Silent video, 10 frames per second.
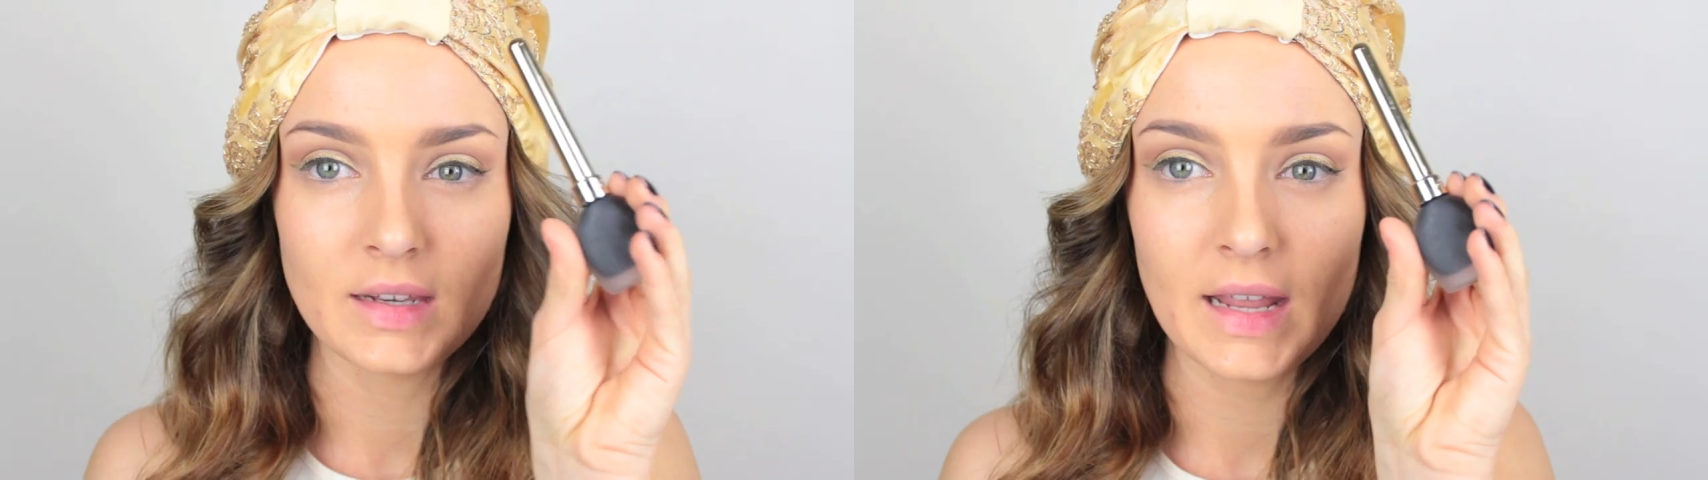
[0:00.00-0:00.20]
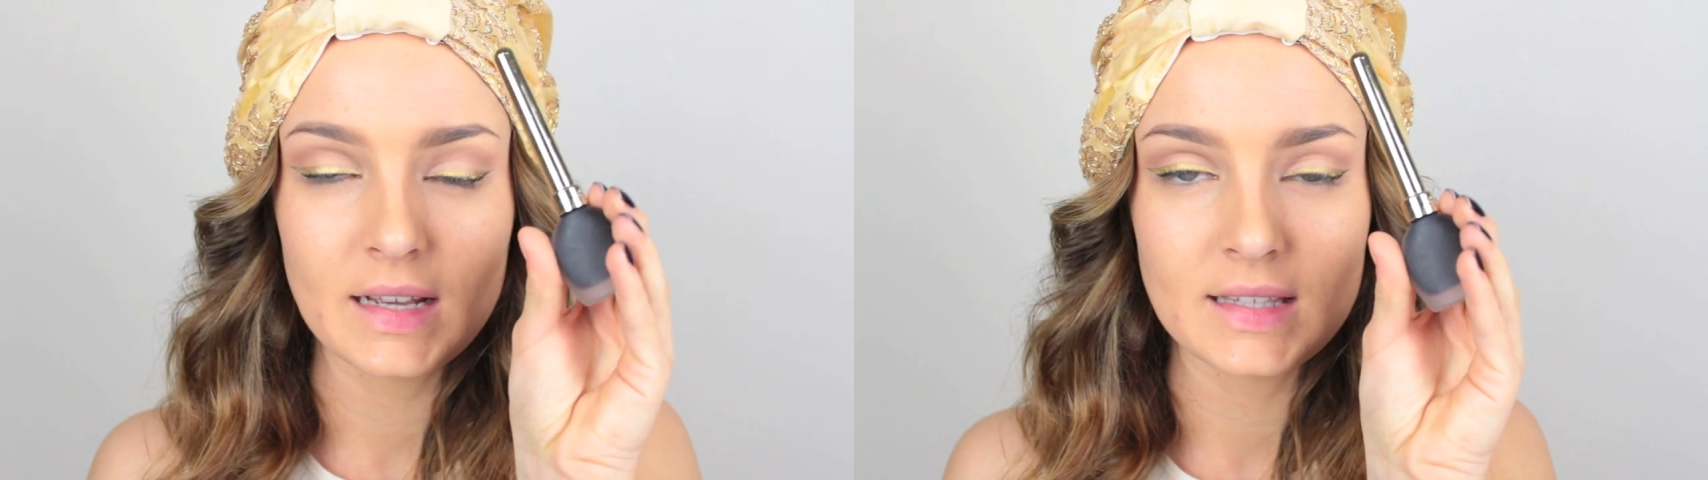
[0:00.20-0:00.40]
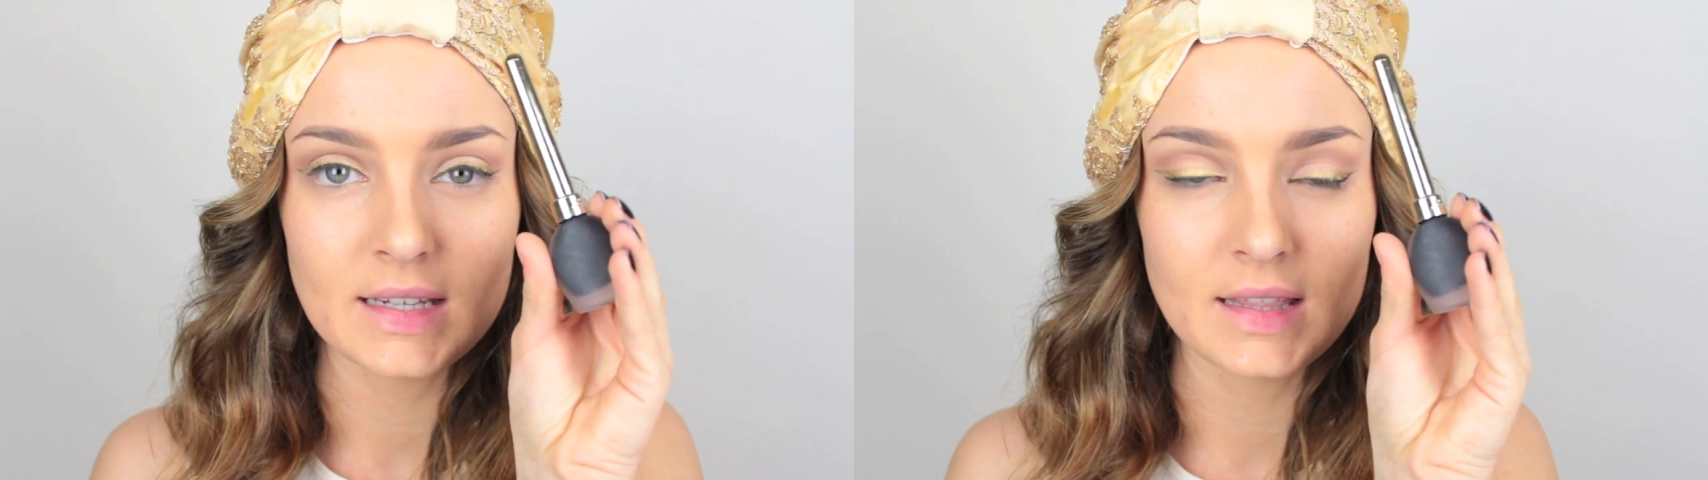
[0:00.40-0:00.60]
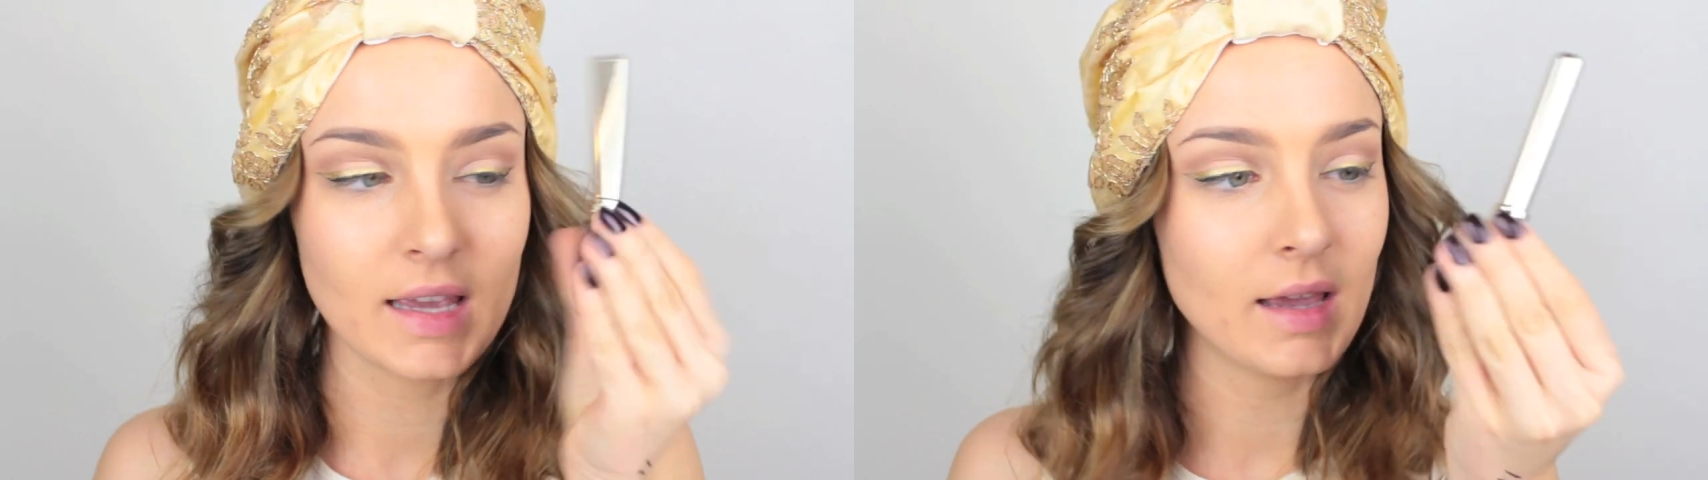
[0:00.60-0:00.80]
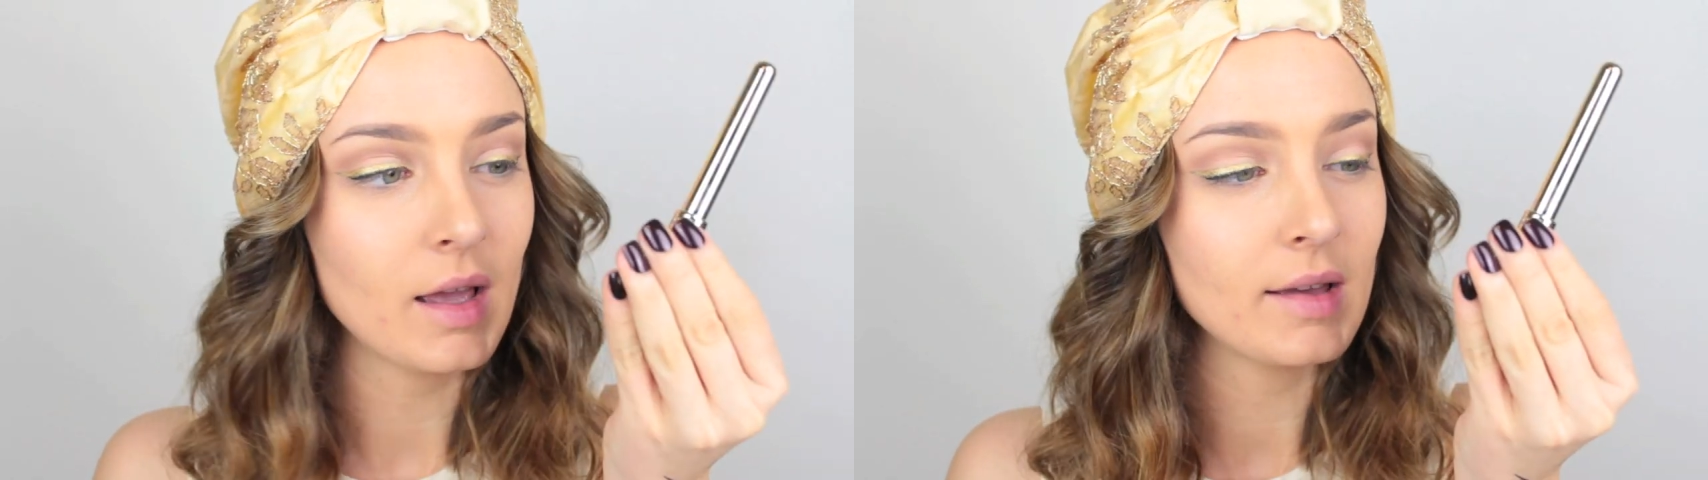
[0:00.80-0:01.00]
Next in
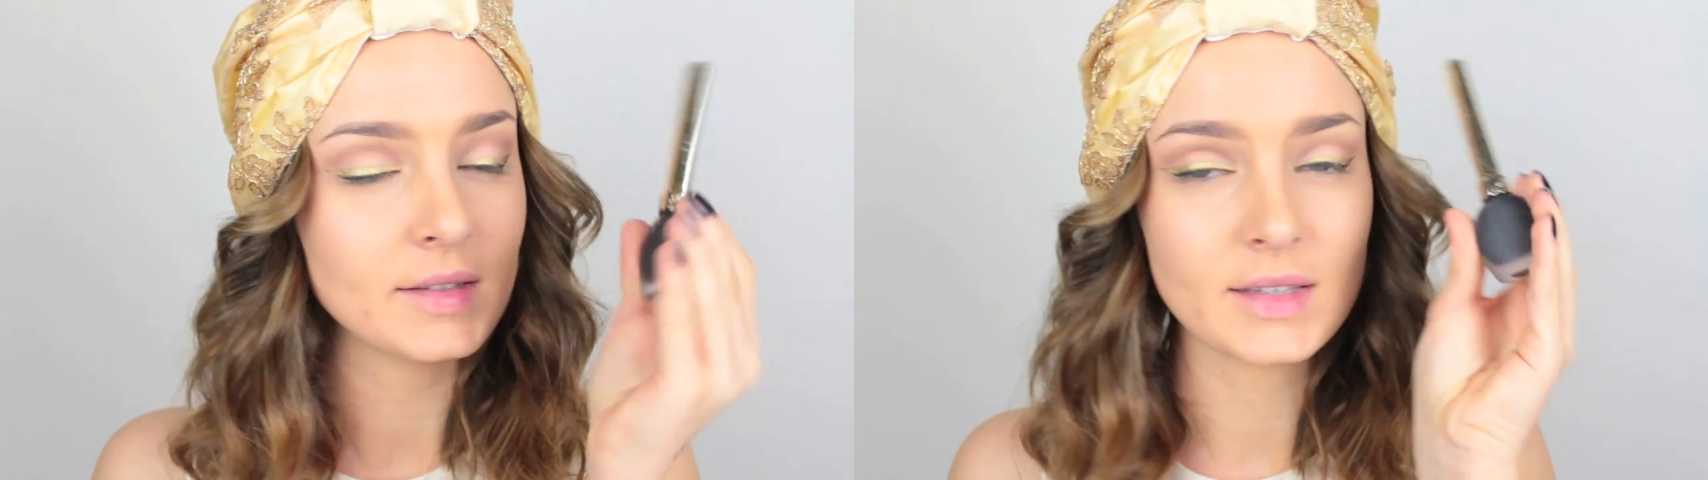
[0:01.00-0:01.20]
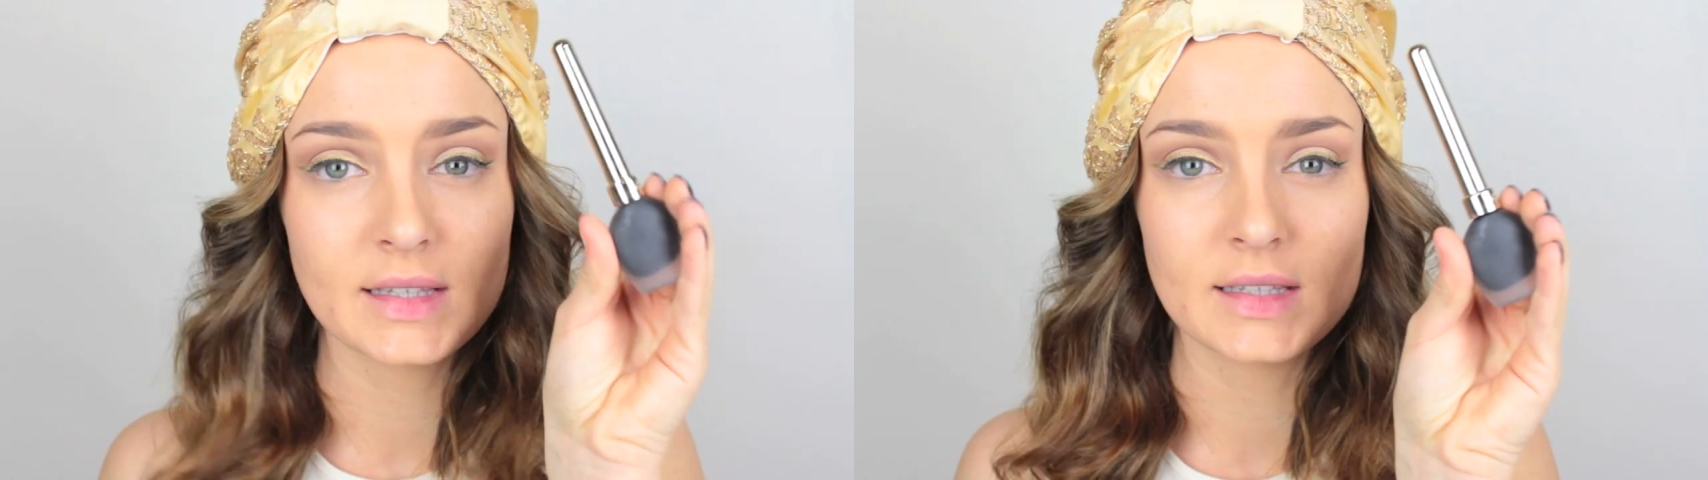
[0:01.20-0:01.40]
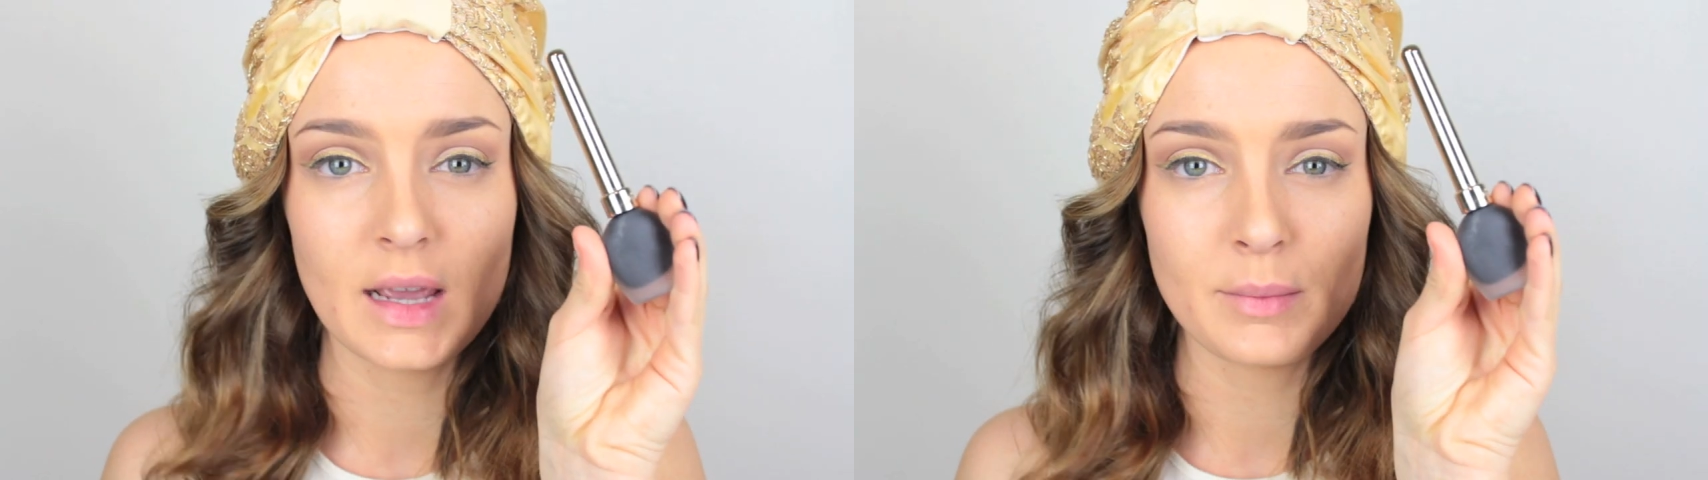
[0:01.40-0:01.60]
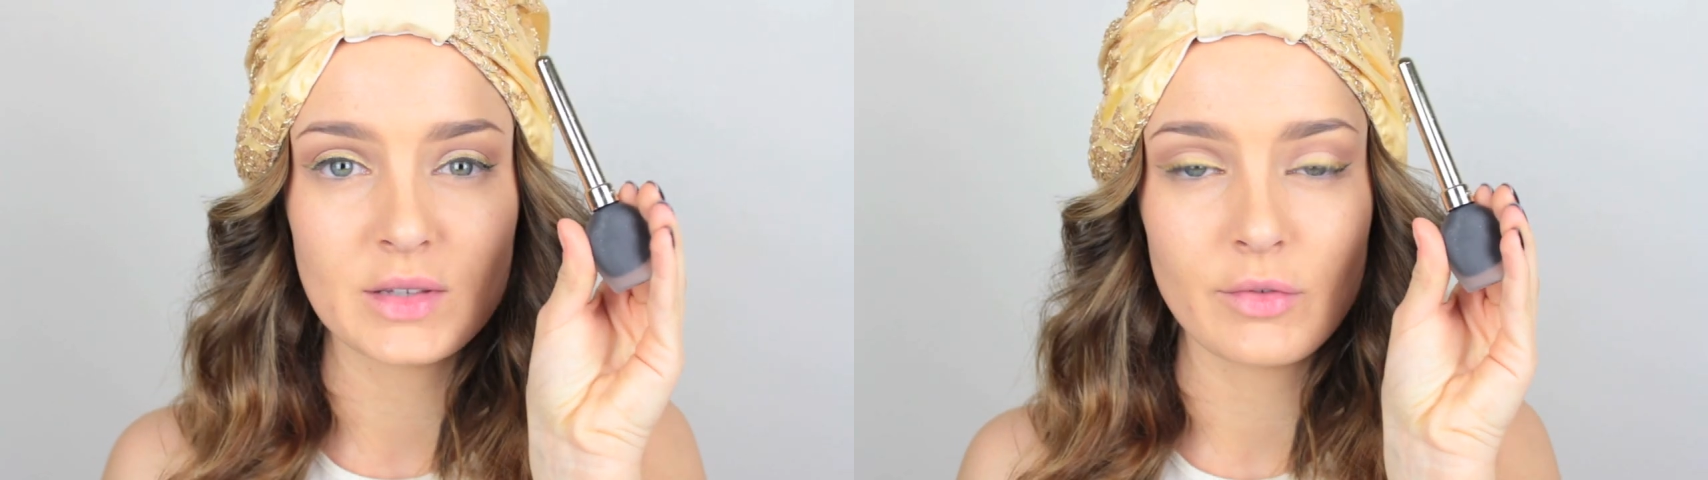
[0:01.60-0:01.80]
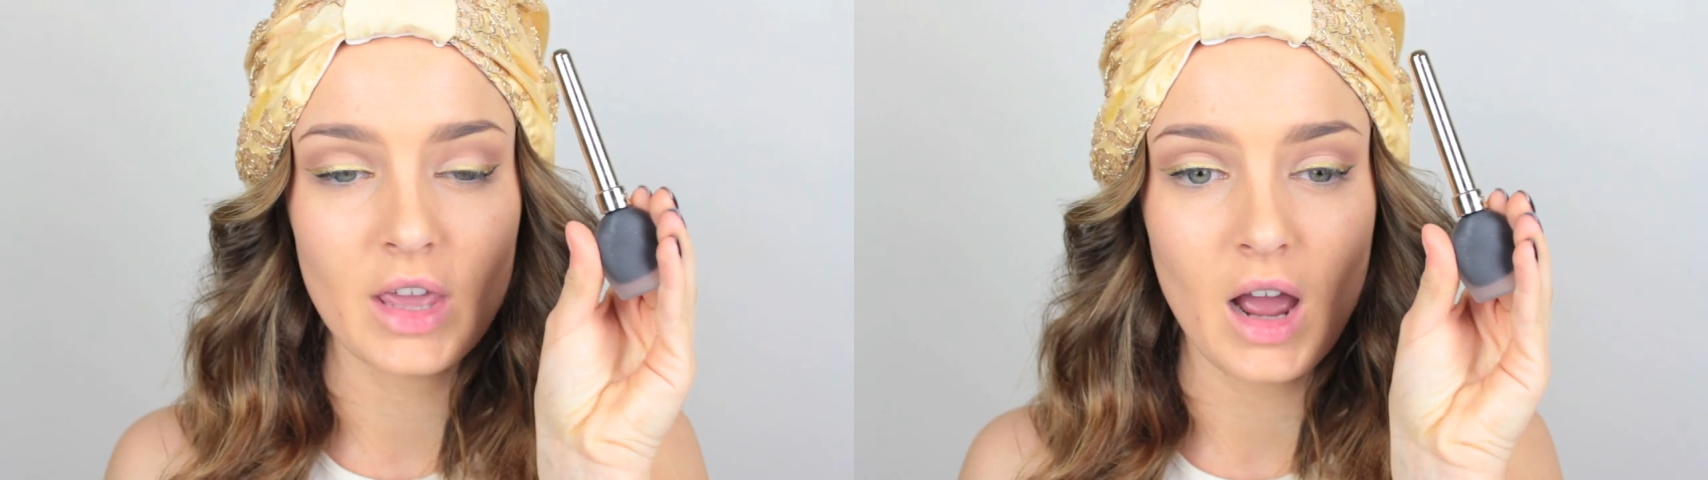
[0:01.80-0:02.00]
the
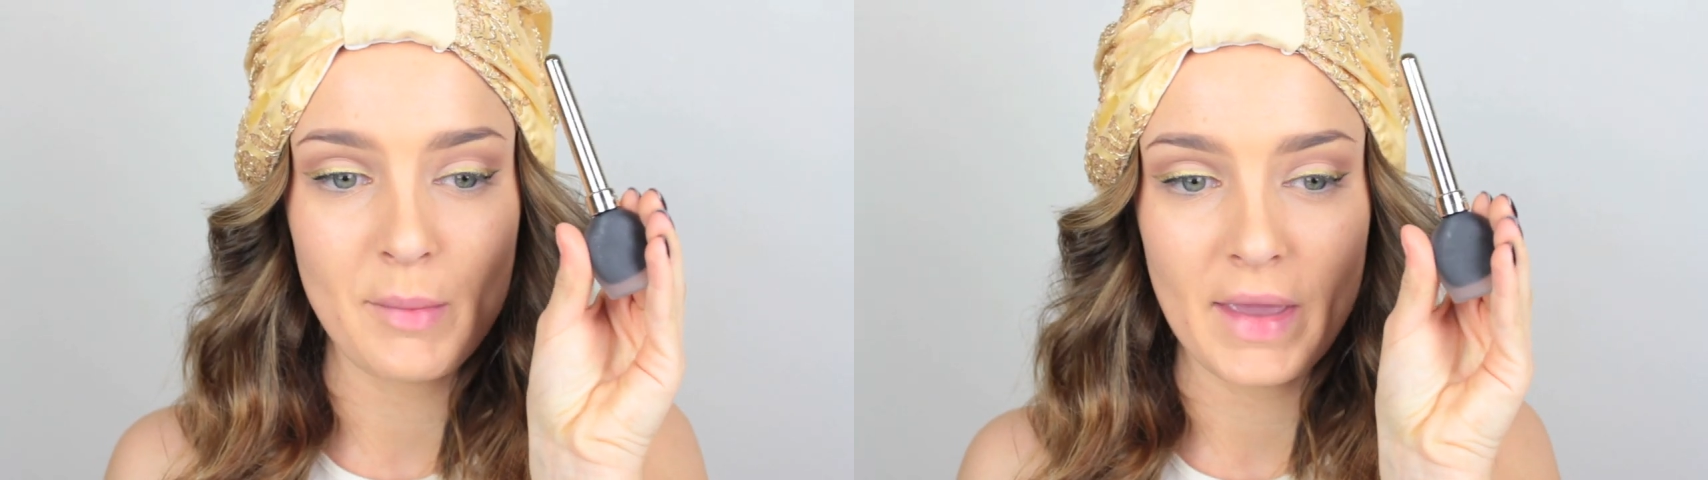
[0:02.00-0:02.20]
steps for the eye